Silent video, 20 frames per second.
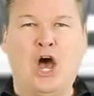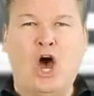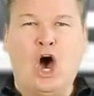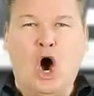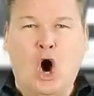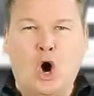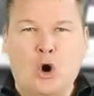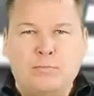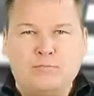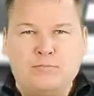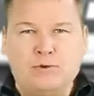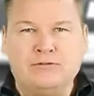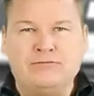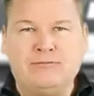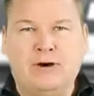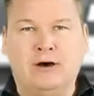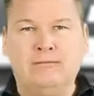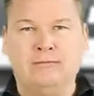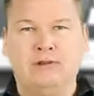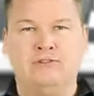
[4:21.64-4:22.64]
Hope you
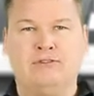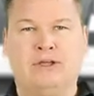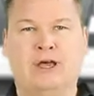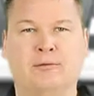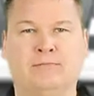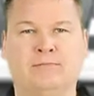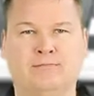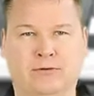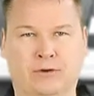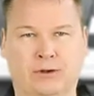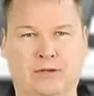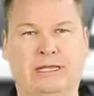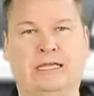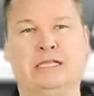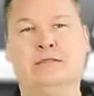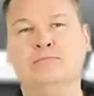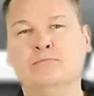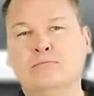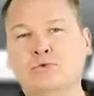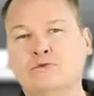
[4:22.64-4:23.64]
found this helpful
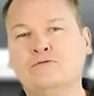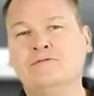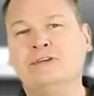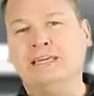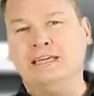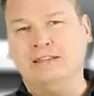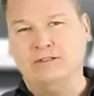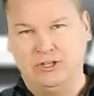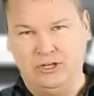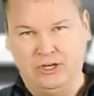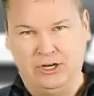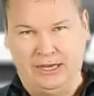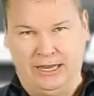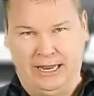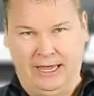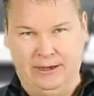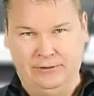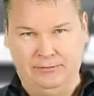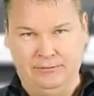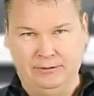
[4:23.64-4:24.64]
in moving into the
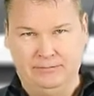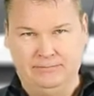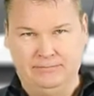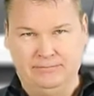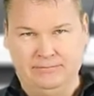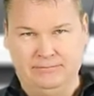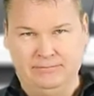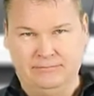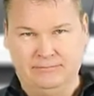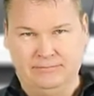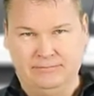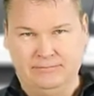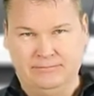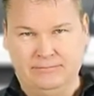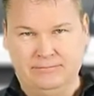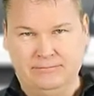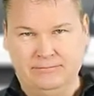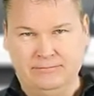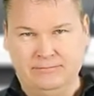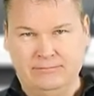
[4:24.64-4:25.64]
cloud.
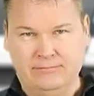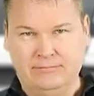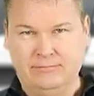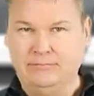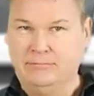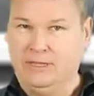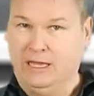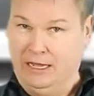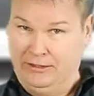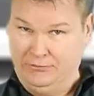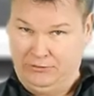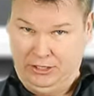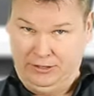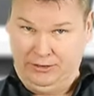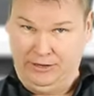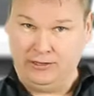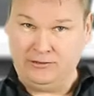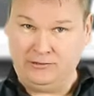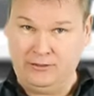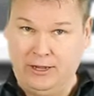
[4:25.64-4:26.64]
Until
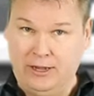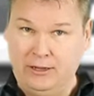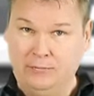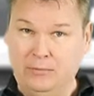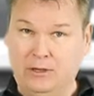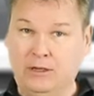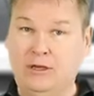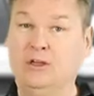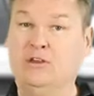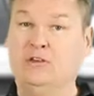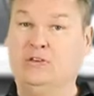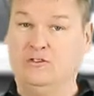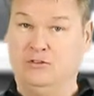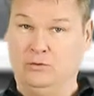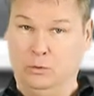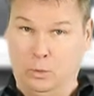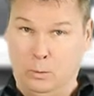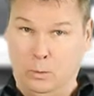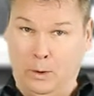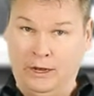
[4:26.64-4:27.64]
next time,
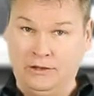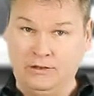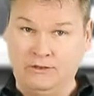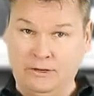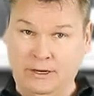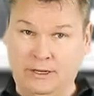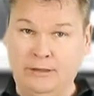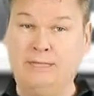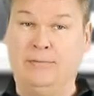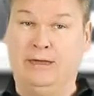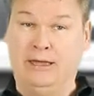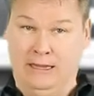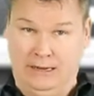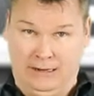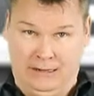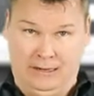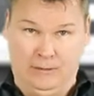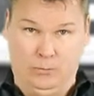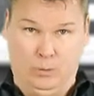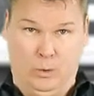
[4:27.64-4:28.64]
store wisely and
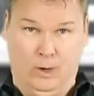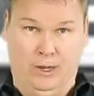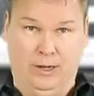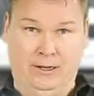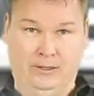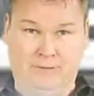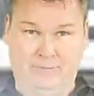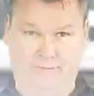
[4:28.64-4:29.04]
live well.